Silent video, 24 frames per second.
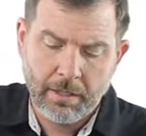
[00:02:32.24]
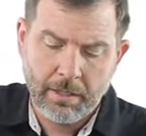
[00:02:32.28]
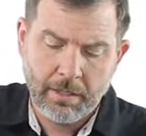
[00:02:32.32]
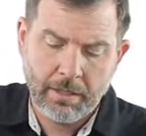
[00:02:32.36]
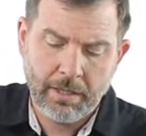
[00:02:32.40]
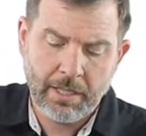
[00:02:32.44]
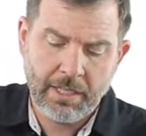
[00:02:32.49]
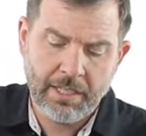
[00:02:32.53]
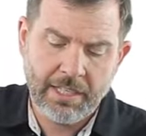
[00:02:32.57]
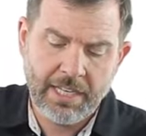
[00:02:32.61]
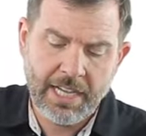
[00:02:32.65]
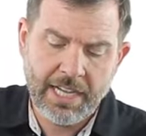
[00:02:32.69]

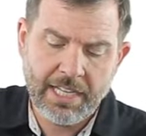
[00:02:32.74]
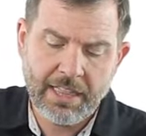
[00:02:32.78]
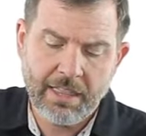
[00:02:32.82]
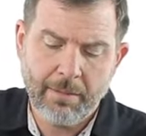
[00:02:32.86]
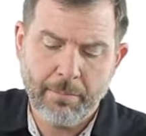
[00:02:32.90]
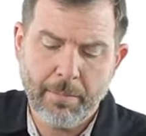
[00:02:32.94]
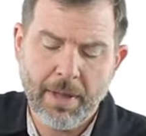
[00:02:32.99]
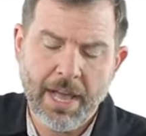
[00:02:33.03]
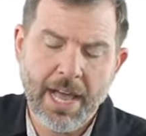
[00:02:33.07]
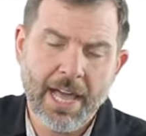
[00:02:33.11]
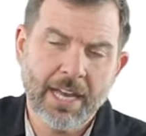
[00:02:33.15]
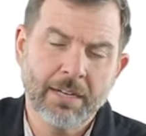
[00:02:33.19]
And then take the
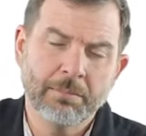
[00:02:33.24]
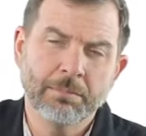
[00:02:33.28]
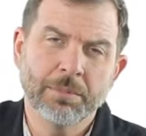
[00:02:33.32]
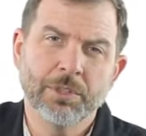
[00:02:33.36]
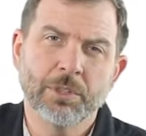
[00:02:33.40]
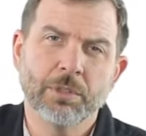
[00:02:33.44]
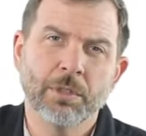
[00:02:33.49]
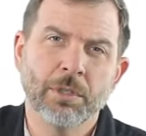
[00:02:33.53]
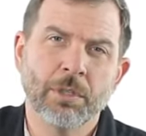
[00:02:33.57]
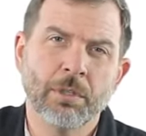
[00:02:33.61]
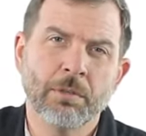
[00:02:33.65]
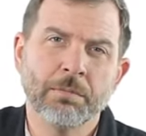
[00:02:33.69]
bottom
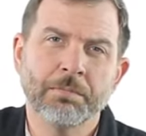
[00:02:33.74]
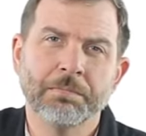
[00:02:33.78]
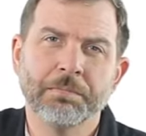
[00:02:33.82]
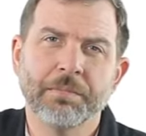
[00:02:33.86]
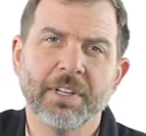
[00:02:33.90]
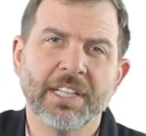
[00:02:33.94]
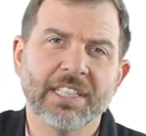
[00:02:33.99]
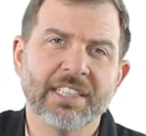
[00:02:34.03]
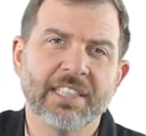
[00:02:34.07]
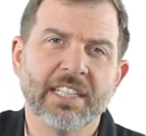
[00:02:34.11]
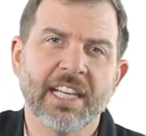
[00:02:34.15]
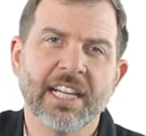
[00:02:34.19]
screw
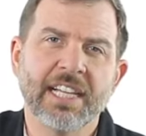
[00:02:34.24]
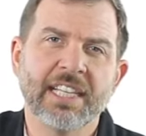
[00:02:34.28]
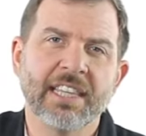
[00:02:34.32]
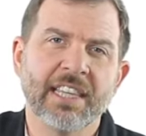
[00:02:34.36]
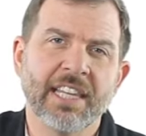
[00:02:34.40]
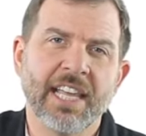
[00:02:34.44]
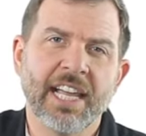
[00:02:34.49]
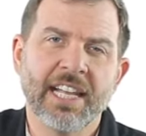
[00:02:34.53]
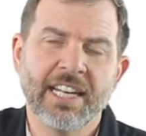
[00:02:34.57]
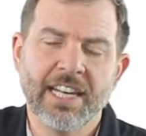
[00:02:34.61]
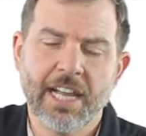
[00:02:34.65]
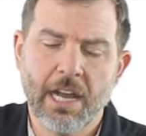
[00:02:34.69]
and
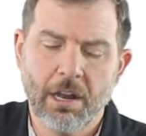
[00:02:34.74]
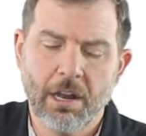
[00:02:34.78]
tighten that